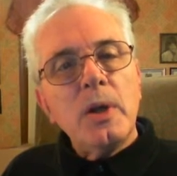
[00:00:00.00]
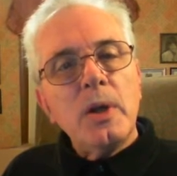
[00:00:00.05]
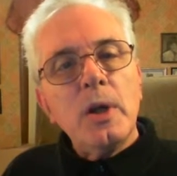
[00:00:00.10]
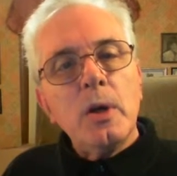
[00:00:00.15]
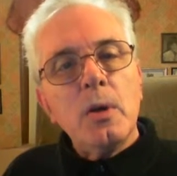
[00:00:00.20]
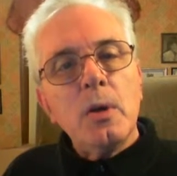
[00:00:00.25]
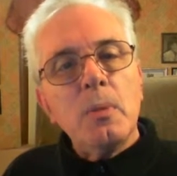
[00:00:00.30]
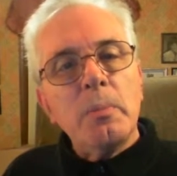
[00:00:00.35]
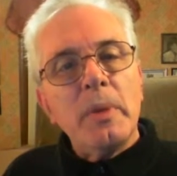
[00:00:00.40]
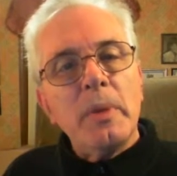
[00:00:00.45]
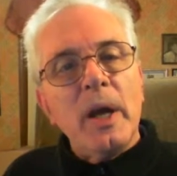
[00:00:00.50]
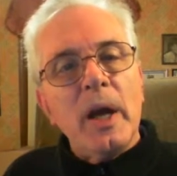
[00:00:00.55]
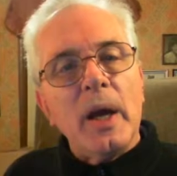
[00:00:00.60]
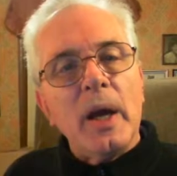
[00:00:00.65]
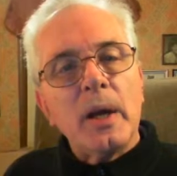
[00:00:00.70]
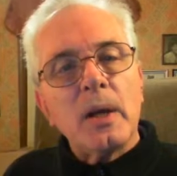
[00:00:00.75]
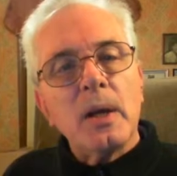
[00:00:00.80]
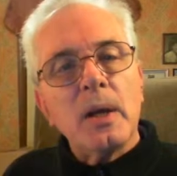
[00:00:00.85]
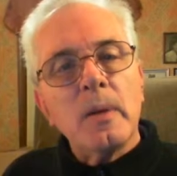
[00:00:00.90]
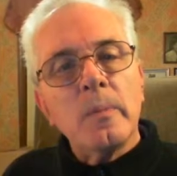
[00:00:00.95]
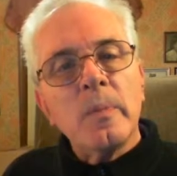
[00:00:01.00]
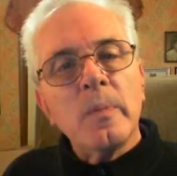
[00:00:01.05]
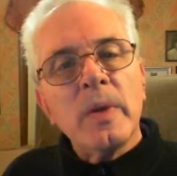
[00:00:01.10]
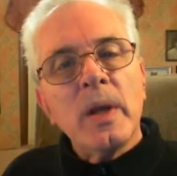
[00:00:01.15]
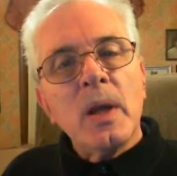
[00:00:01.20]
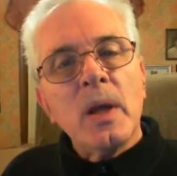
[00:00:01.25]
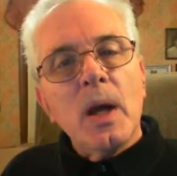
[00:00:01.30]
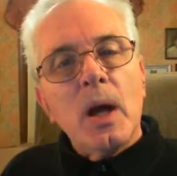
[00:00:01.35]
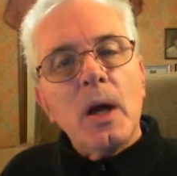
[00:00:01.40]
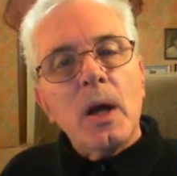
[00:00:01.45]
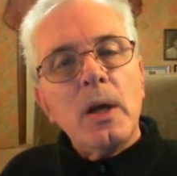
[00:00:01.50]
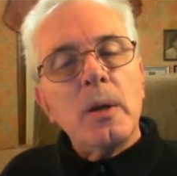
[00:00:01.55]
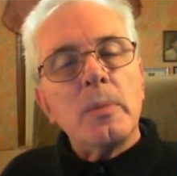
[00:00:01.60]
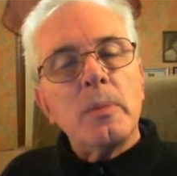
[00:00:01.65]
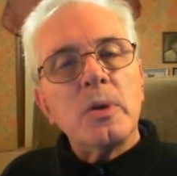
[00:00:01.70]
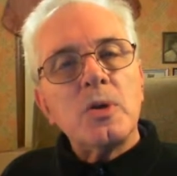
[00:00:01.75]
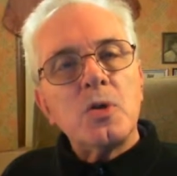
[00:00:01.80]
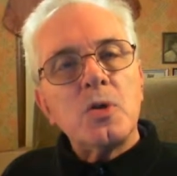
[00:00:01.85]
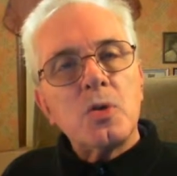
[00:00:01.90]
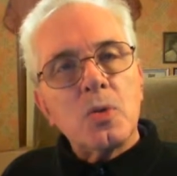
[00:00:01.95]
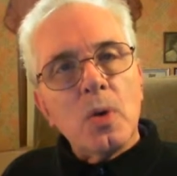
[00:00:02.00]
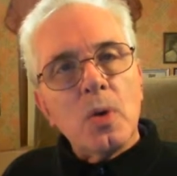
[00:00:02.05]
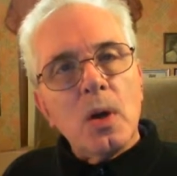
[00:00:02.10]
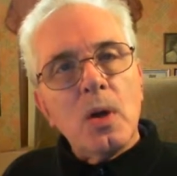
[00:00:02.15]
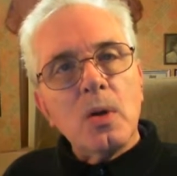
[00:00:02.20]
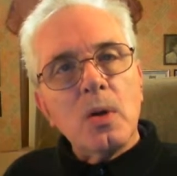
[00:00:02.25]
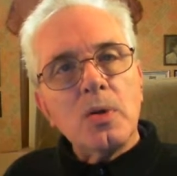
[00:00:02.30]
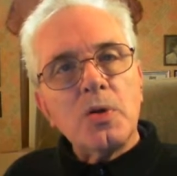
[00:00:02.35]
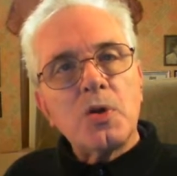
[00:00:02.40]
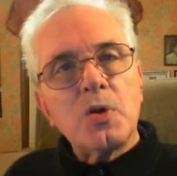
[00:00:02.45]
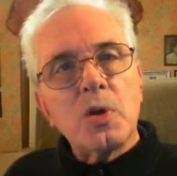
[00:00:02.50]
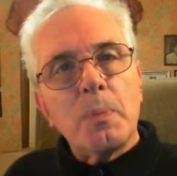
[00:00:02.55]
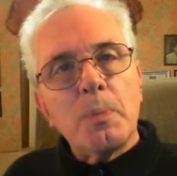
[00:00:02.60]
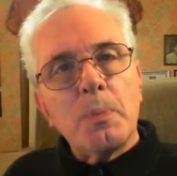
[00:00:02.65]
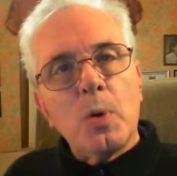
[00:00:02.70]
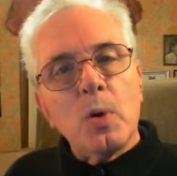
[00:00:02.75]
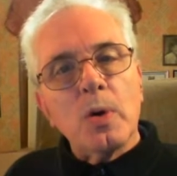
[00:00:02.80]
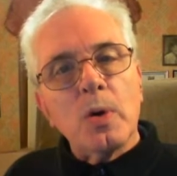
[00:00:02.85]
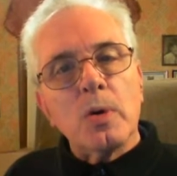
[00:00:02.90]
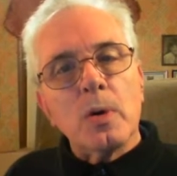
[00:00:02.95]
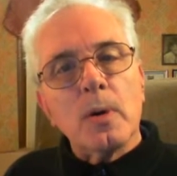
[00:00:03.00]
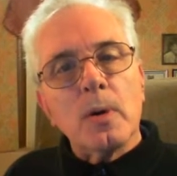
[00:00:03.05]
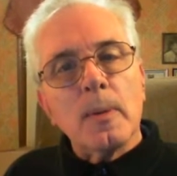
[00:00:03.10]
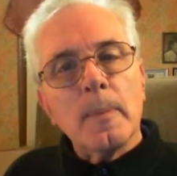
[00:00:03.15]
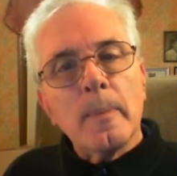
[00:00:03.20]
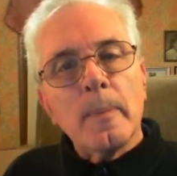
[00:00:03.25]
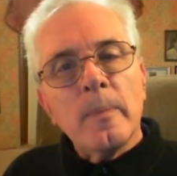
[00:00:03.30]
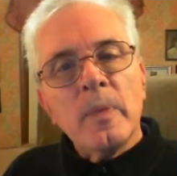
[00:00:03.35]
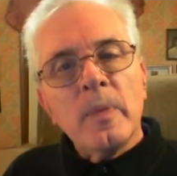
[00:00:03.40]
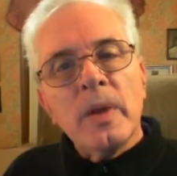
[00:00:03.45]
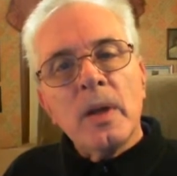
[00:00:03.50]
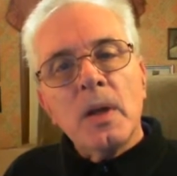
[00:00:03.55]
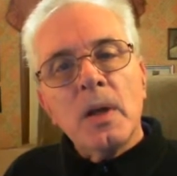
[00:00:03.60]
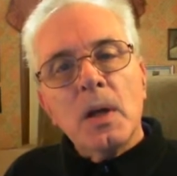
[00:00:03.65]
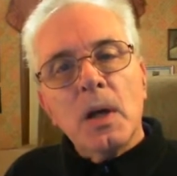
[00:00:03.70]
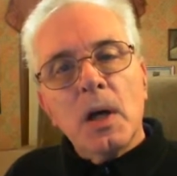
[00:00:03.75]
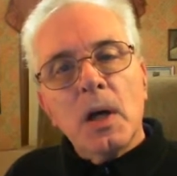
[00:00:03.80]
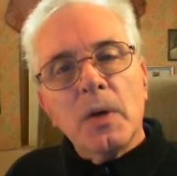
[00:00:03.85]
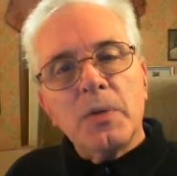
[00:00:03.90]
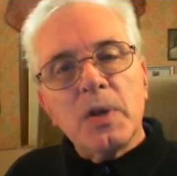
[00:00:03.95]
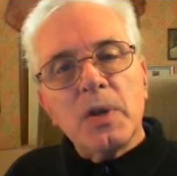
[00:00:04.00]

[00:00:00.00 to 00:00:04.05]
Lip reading: Well, dear Mac, I am a strong supporter